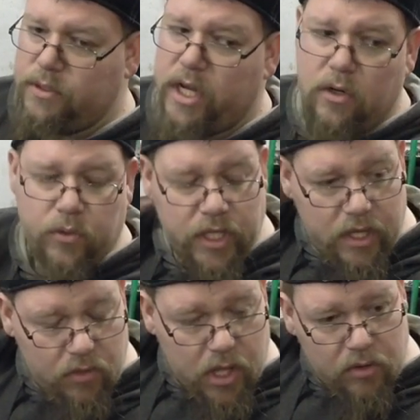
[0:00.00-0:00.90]
but I don't really
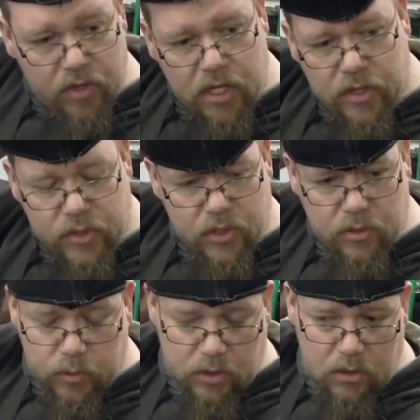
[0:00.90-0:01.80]
have a lot of videos on
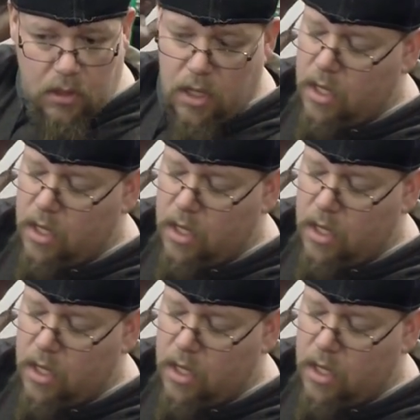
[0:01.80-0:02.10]
them, so.